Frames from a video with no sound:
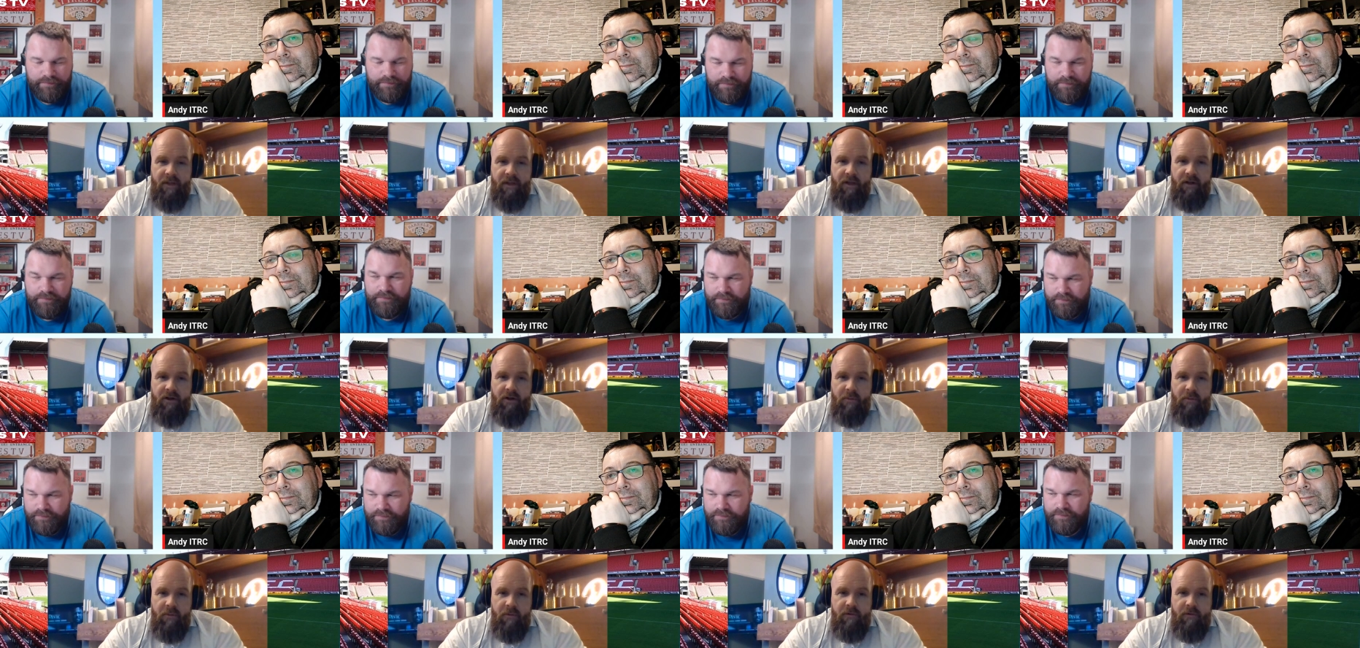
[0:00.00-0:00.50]
Speaker 1: You
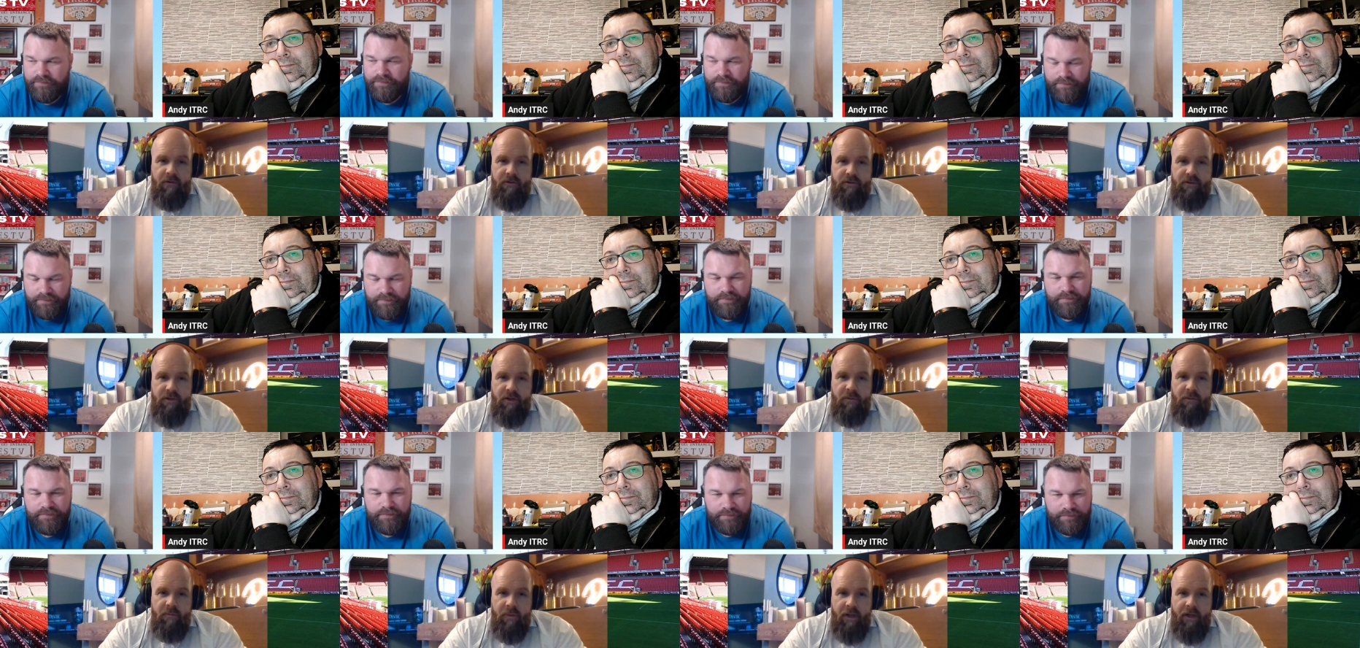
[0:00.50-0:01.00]
know, we've got
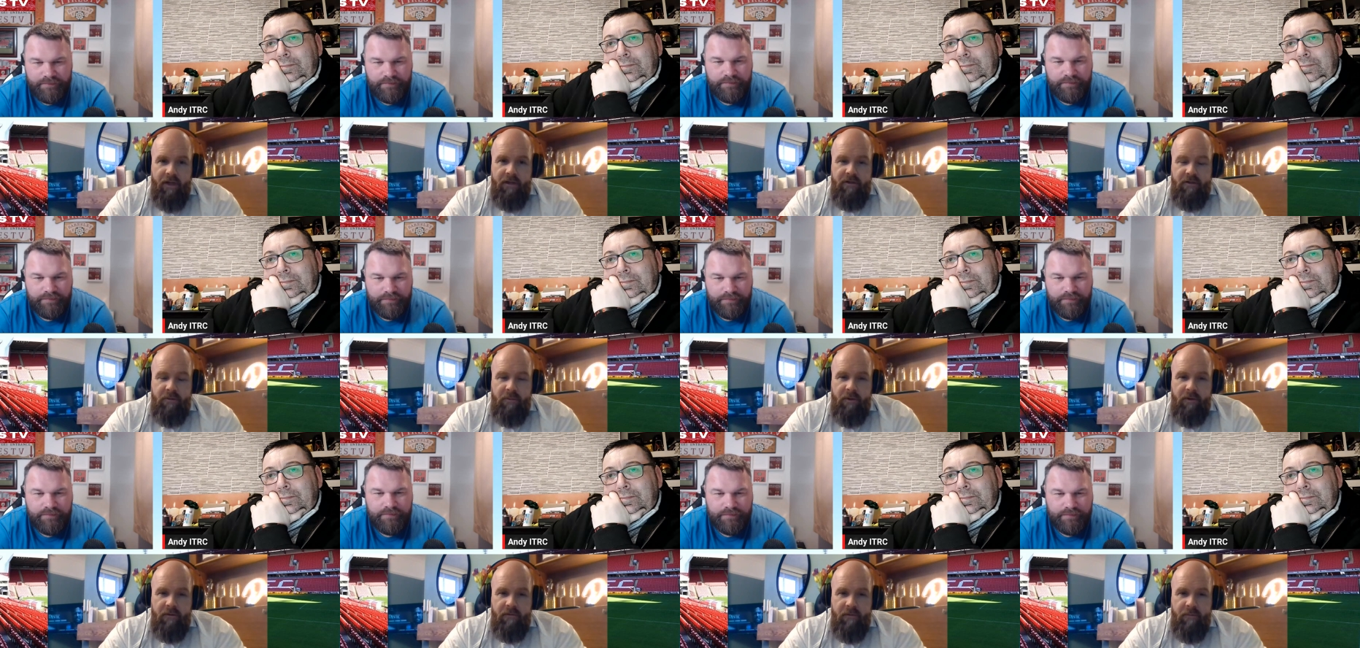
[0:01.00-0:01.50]
strong players
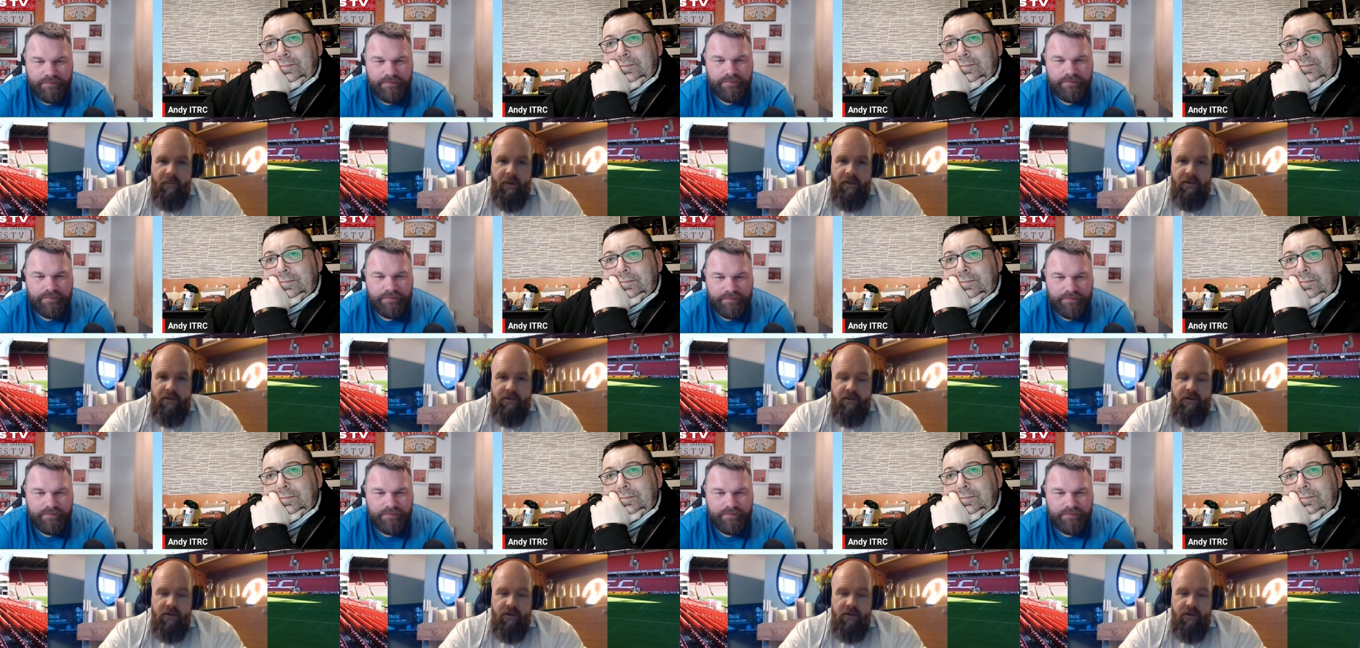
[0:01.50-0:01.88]
coming off the bench.